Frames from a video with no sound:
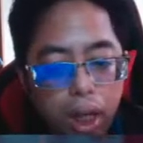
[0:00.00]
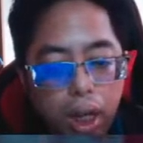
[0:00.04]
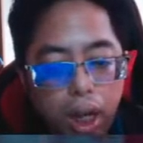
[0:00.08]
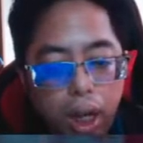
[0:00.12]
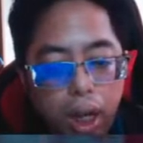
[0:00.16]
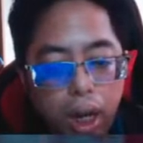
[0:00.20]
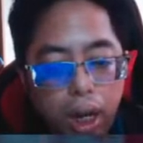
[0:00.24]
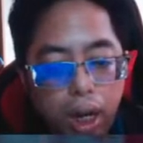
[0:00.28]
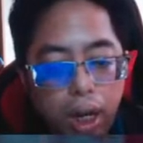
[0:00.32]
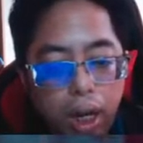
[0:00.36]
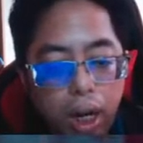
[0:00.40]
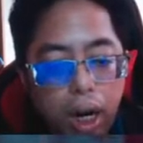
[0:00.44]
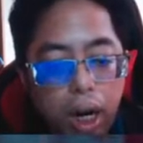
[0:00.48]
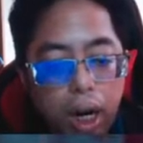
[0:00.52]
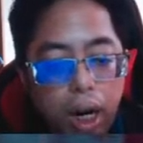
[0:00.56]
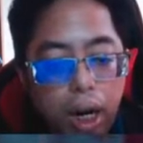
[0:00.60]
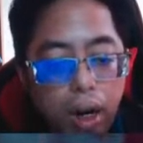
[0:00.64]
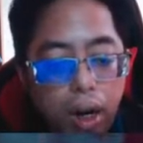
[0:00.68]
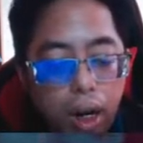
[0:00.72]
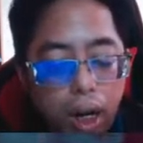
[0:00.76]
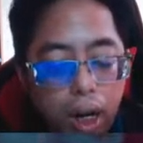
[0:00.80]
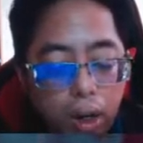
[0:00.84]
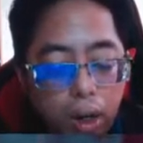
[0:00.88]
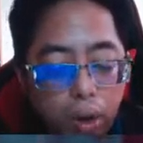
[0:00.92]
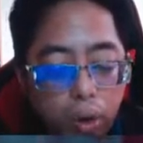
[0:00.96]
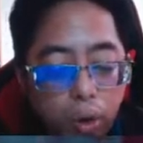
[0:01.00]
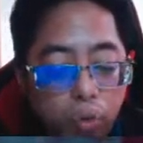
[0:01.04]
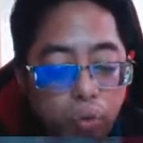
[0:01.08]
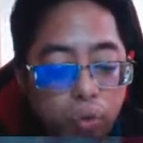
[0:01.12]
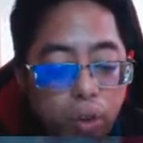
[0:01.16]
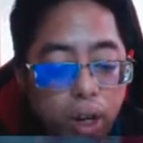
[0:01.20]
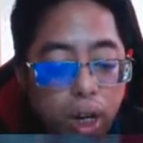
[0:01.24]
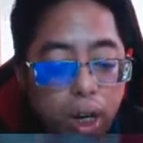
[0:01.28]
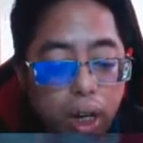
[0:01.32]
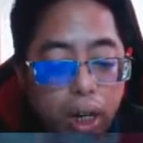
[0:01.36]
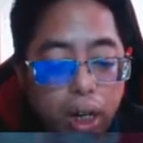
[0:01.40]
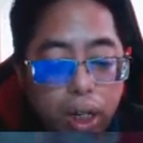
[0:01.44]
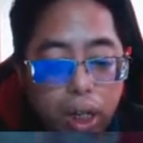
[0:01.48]
and
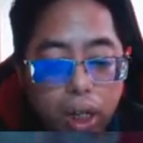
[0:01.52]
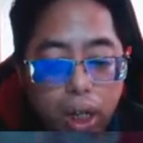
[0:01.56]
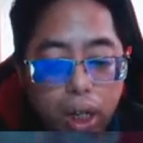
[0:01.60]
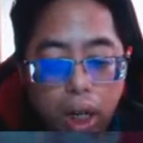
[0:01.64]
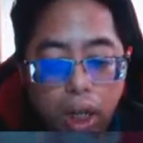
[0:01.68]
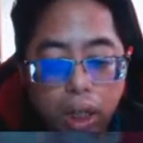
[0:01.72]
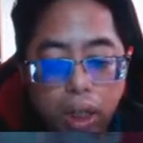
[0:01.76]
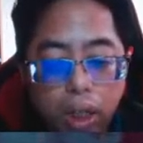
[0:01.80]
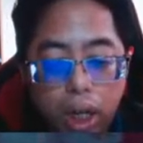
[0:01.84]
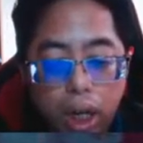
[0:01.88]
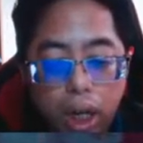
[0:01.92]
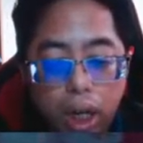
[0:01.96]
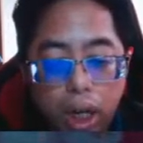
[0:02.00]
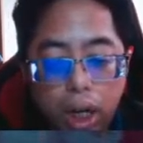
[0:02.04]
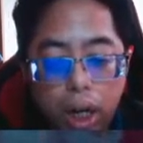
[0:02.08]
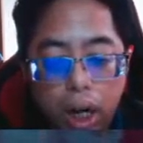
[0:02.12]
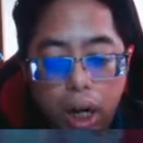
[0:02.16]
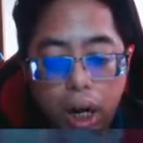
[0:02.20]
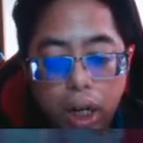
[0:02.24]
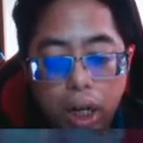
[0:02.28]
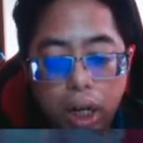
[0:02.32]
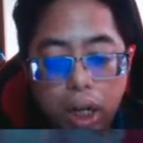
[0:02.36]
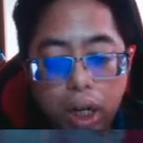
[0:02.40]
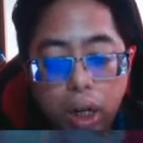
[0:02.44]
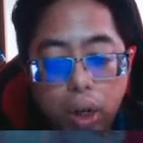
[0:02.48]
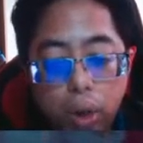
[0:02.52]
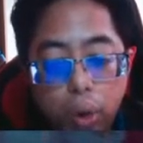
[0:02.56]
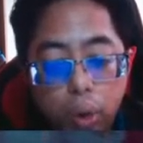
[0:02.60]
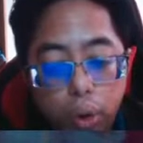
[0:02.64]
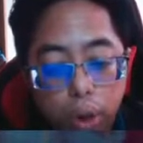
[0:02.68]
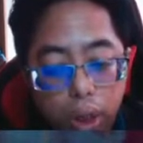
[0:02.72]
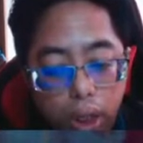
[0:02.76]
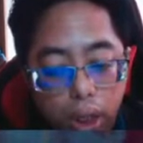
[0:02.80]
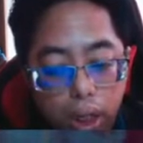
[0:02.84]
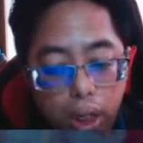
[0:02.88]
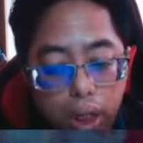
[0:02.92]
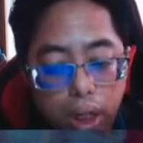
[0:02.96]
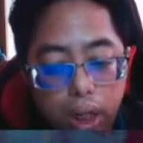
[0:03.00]
ova in
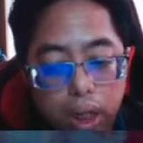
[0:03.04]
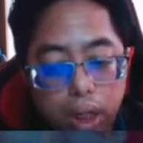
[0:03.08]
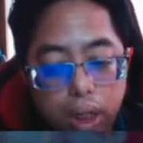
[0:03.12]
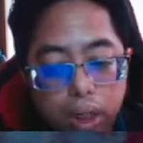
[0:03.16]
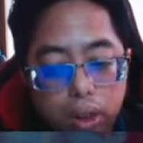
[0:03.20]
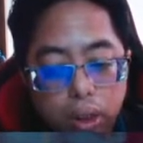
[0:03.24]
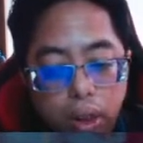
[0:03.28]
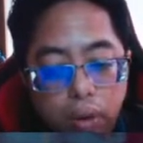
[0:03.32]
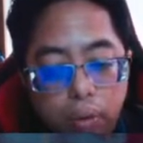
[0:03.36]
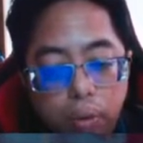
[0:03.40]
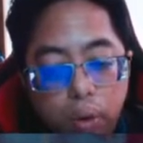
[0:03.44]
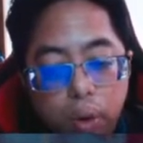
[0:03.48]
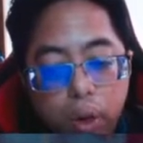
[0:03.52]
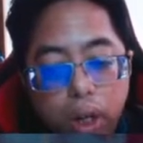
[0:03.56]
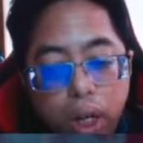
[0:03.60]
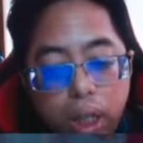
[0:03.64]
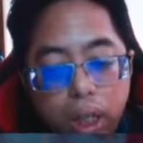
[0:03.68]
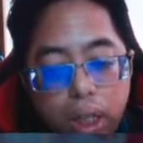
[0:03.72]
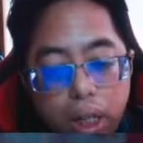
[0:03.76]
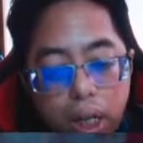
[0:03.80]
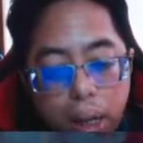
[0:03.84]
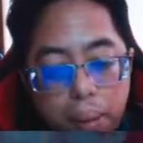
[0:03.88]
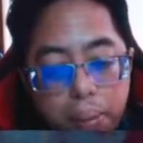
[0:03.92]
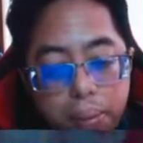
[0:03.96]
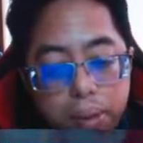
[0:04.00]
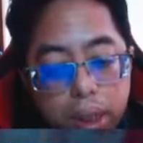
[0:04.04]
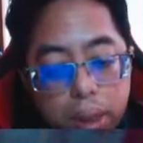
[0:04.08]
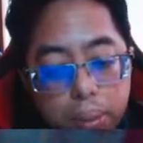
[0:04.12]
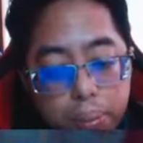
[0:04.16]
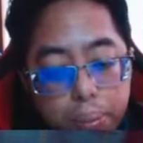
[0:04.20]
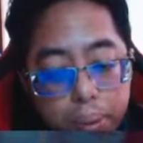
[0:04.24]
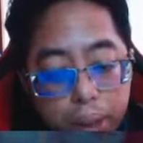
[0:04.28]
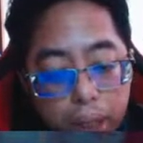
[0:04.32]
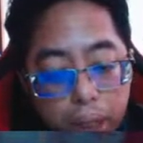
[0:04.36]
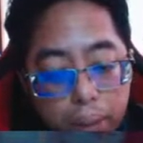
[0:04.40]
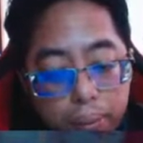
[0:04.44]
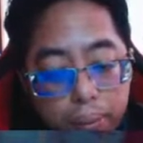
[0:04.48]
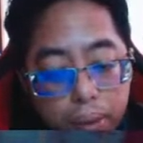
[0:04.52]
archegonia. So if you look at the name
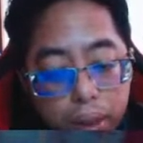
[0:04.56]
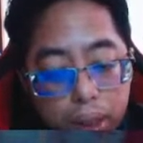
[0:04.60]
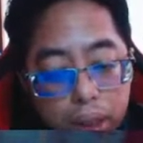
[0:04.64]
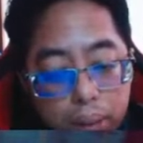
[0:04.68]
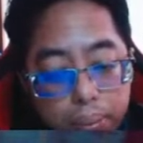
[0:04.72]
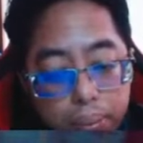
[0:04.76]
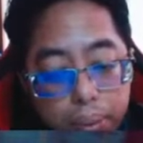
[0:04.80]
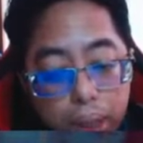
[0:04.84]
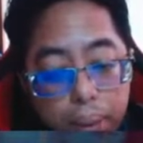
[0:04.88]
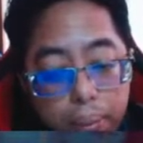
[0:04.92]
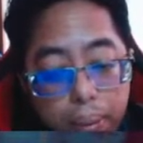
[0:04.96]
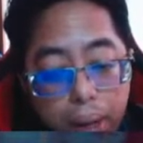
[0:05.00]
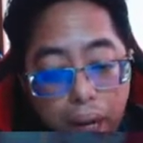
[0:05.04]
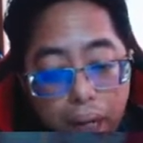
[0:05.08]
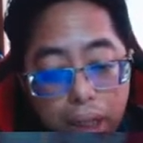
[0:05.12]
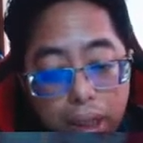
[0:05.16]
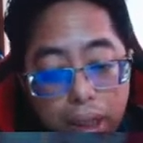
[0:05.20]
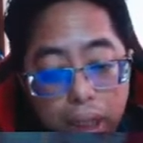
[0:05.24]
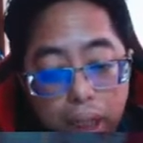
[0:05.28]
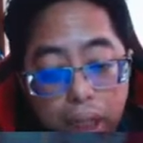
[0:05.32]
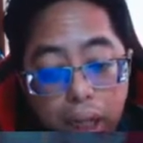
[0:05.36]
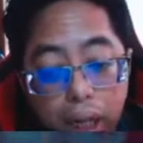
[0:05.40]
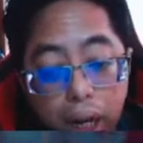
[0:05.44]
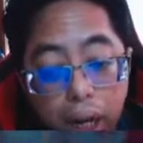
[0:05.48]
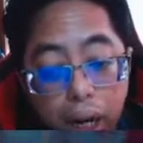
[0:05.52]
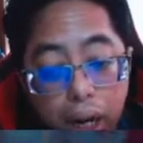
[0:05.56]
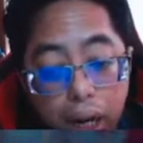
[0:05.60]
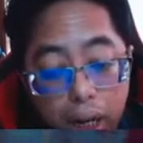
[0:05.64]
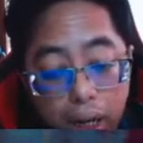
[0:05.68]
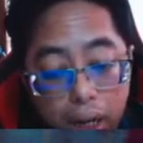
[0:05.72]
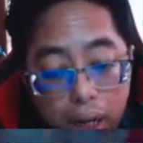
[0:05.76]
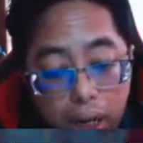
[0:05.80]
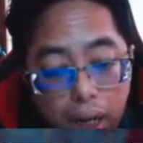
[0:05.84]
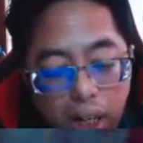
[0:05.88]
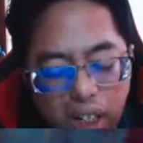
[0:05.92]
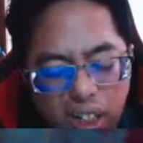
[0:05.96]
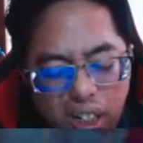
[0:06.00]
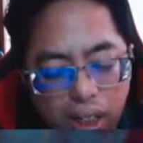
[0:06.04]
sperm has er.
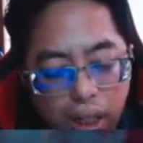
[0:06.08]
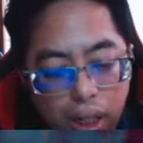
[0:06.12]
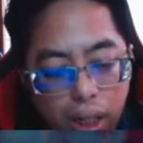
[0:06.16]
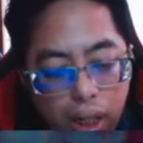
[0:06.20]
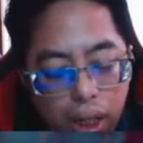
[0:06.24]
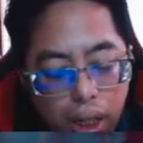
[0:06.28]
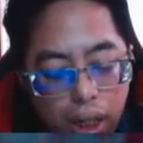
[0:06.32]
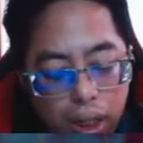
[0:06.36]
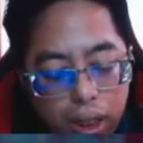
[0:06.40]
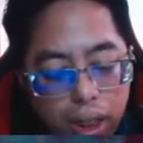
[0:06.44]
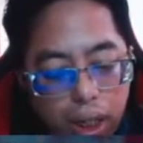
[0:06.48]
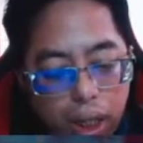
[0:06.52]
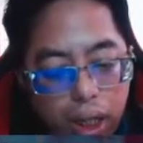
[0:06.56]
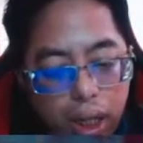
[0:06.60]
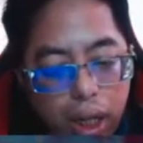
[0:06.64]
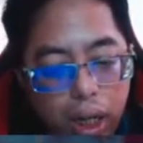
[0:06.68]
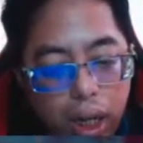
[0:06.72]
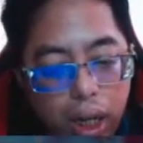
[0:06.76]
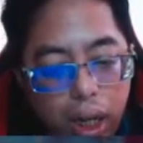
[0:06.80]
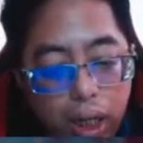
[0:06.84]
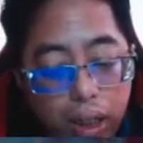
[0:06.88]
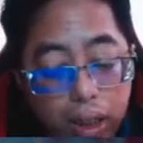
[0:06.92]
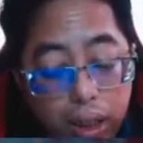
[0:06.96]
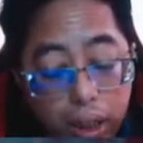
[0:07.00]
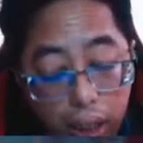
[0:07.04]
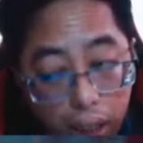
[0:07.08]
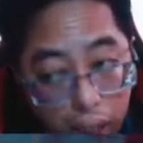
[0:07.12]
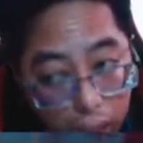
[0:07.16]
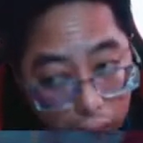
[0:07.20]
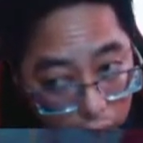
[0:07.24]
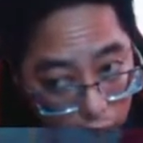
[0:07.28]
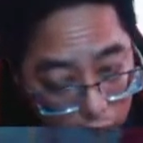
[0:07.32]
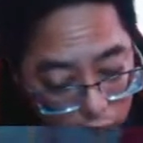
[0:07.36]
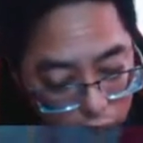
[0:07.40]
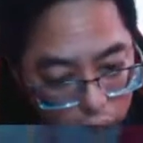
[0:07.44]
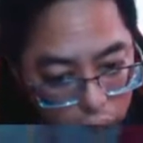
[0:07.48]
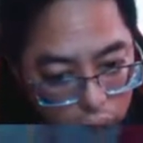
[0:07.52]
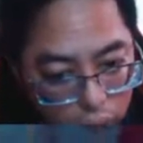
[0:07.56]
Antheridia has er
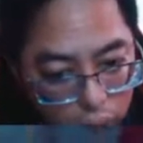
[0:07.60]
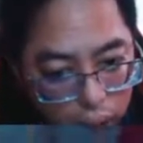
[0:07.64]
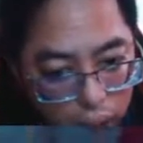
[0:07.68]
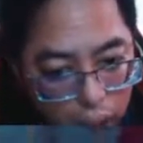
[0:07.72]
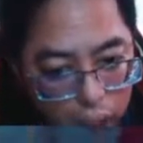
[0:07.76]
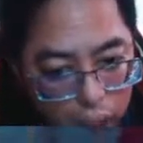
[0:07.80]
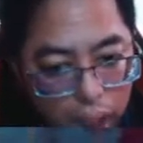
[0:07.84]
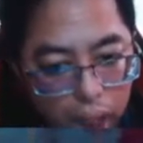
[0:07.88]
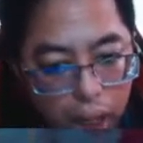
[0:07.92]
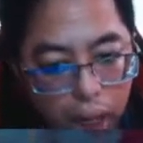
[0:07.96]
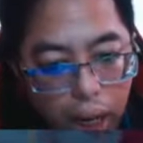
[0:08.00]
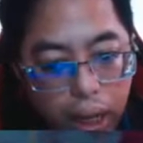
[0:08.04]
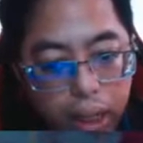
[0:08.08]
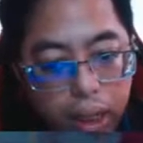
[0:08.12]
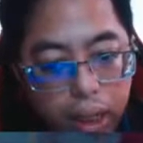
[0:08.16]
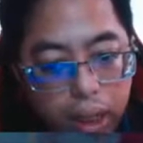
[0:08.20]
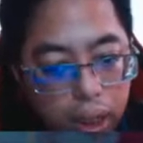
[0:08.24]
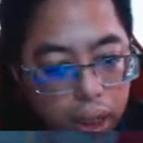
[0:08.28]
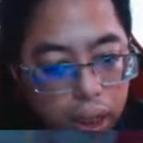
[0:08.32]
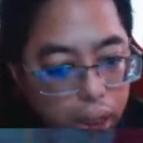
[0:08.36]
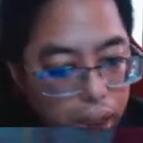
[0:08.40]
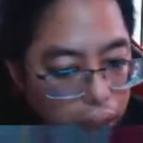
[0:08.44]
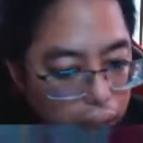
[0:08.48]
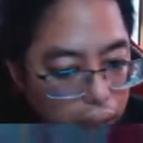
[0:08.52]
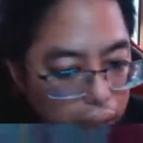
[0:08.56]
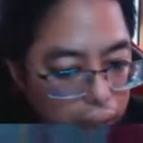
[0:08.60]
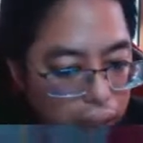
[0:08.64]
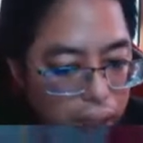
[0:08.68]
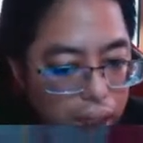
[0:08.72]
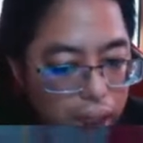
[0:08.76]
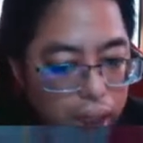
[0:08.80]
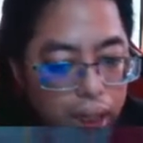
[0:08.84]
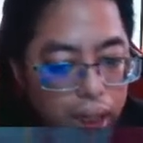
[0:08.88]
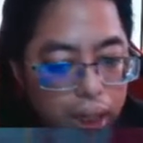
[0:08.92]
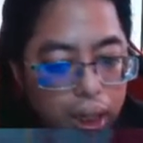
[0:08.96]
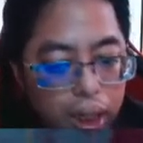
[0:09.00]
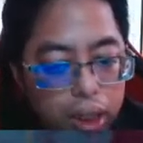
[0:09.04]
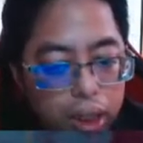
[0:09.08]
also. Antheridia,
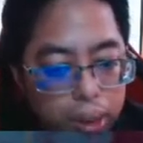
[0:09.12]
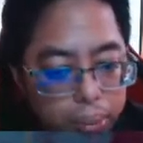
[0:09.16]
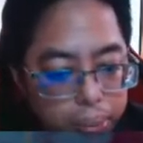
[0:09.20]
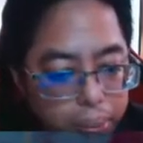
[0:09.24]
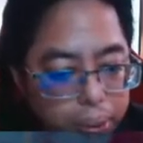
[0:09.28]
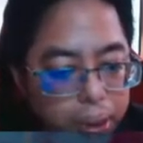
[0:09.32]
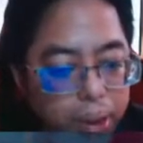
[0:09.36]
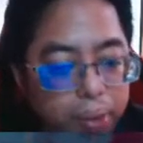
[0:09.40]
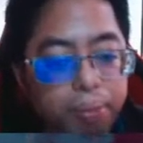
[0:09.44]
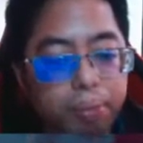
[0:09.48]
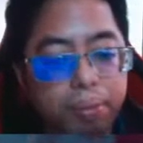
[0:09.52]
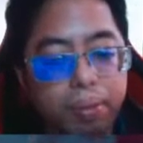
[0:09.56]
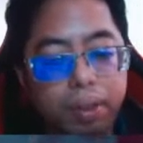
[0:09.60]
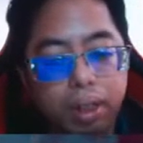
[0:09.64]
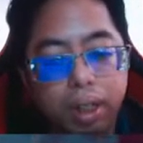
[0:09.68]
sperm.